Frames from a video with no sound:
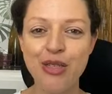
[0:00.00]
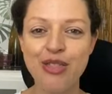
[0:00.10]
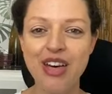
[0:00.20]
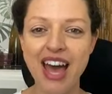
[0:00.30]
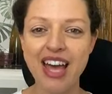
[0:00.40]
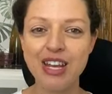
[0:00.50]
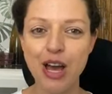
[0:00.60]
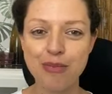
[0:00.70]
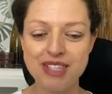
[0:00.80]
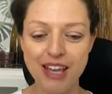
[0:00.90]
than
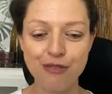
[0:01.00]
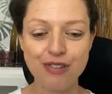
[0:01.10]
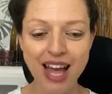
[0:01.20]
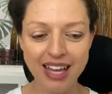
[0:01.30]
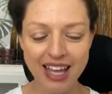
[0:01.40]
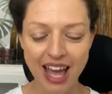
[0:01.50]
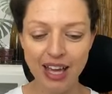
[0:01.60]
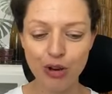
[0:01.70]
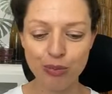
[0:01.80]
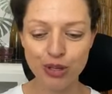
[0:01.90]
say flat
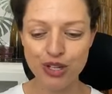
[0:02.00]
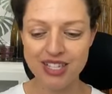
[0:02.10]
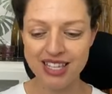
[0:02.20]
kale, because